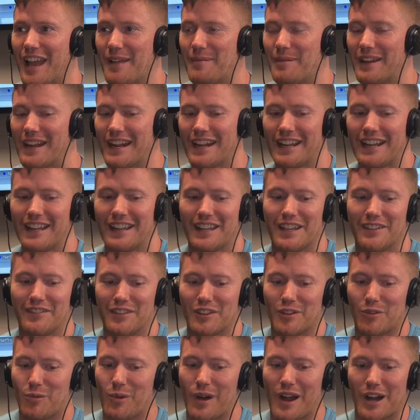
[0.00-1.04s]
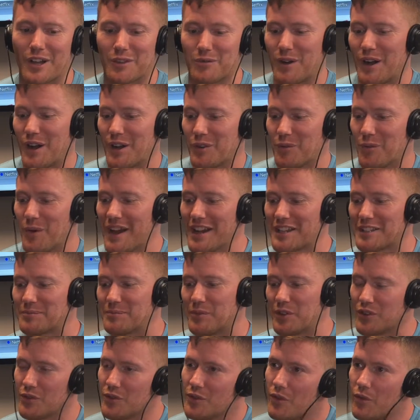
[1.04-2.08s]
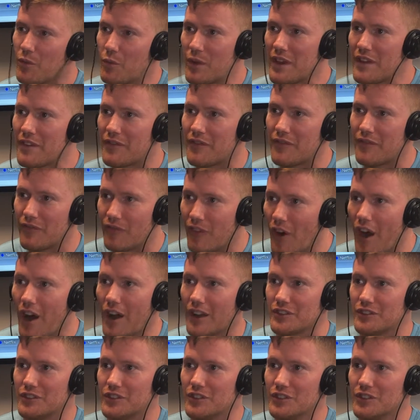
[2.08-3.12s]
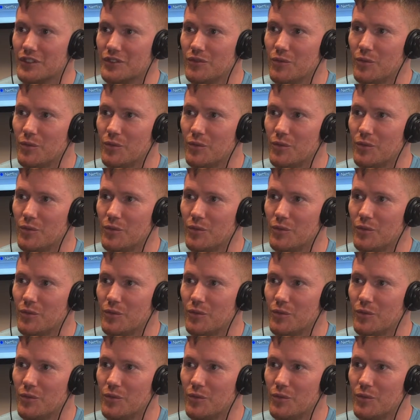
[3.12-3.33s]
I mean, I didn't live in the wild, wild west, but we fought, dude.